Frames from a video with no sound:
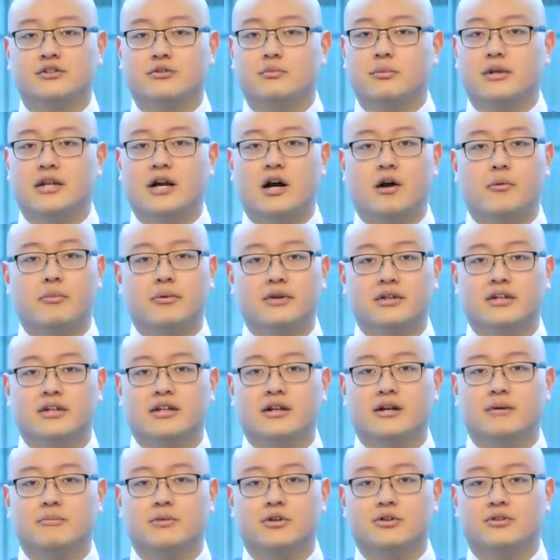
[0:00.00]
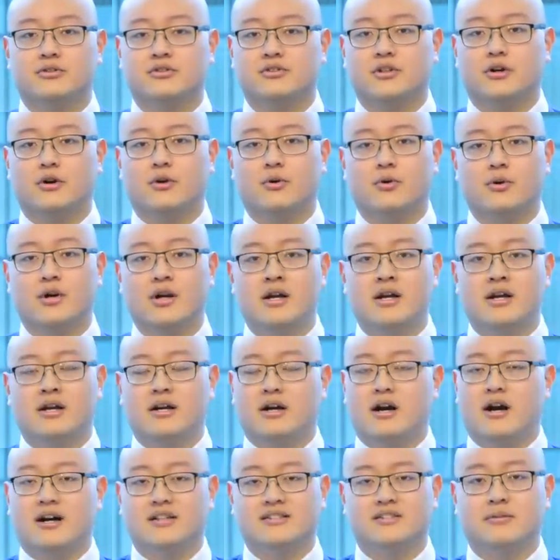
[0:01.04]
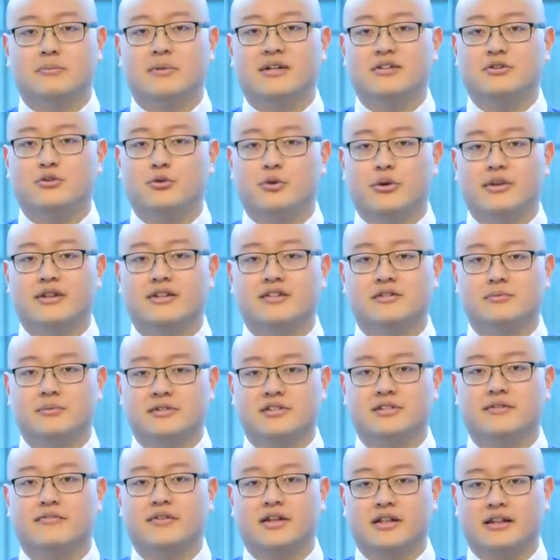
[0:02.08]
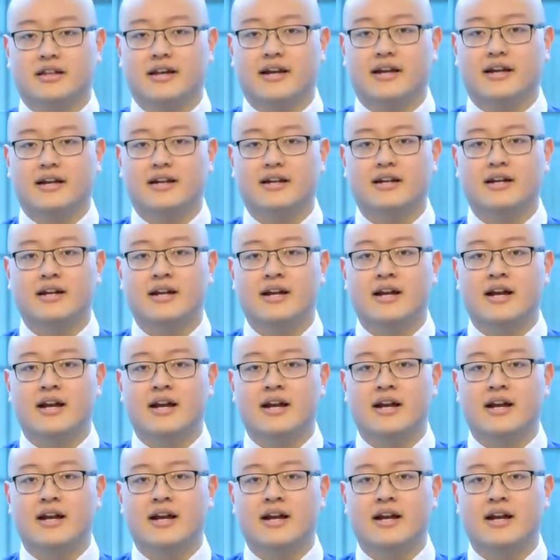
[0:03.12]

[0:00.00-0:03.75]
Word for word: You've been helping them. You're so awesome at doing this specific thing.